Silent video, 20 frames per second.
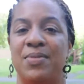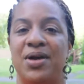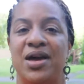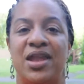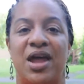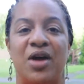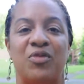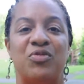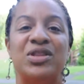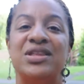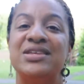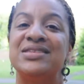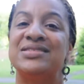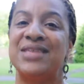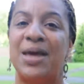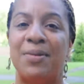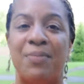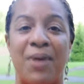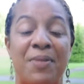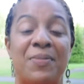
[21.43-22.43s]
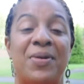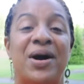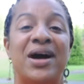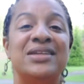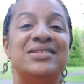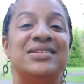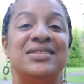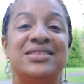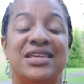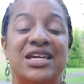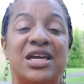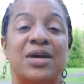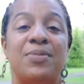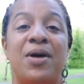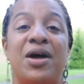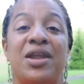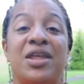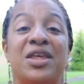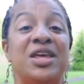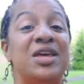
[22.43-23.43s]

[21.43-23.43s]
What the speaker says: and I really set my mind to think about